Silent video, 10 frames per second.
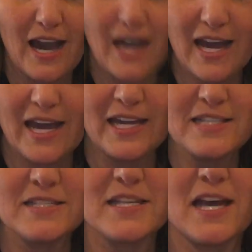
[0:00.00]
I
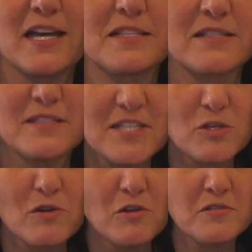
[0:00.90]
saw
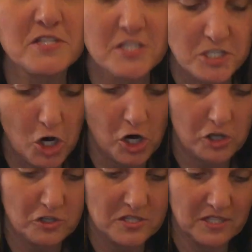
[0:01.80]
0
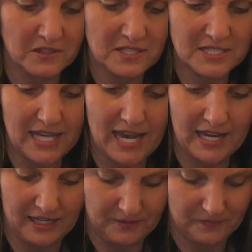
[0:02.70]
stars in the
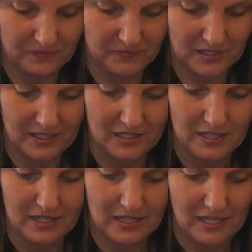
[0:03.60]
sky.
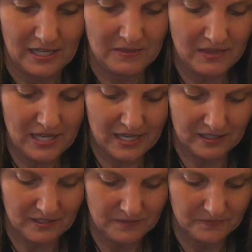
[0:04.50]
And
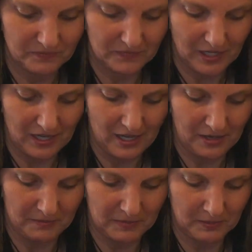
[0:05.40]
then
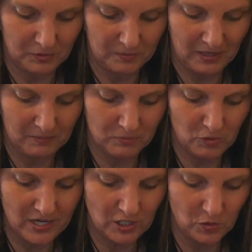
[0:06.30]
I'm going to put my
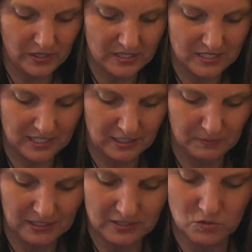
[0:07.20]
breakaway stick,
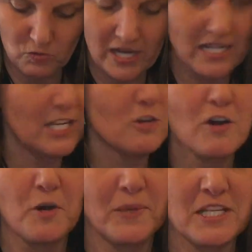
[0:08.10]
because right here,
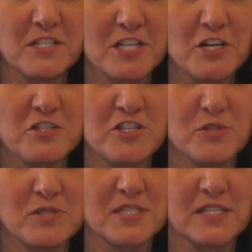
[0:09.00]
how many stars do
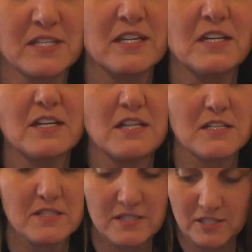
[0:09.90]
you see?
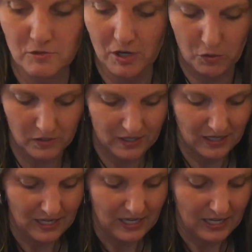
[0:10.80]
0.
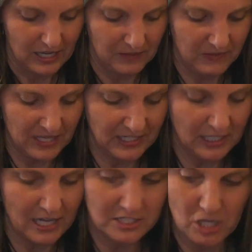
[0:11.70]
And then it
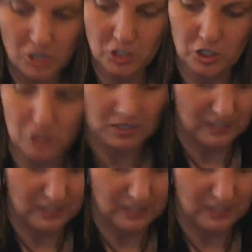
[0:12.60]
got darker,